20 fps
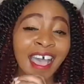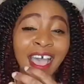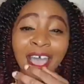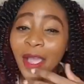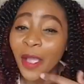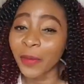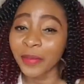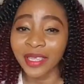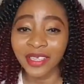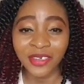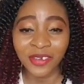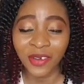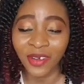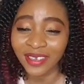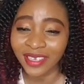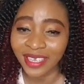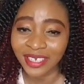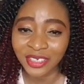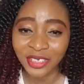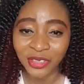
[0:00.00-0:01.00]
hope that you
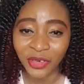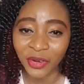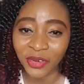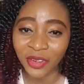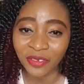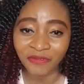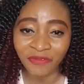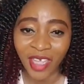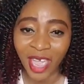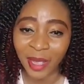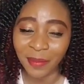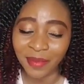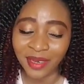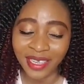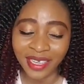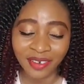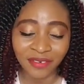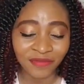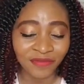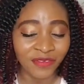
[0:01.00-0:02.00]
all enjoyed your
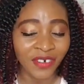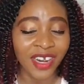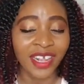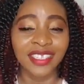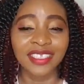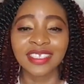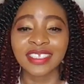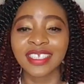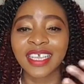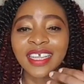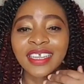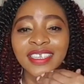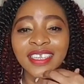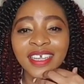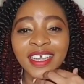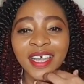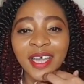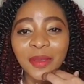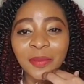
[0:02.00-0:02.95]
family and friends and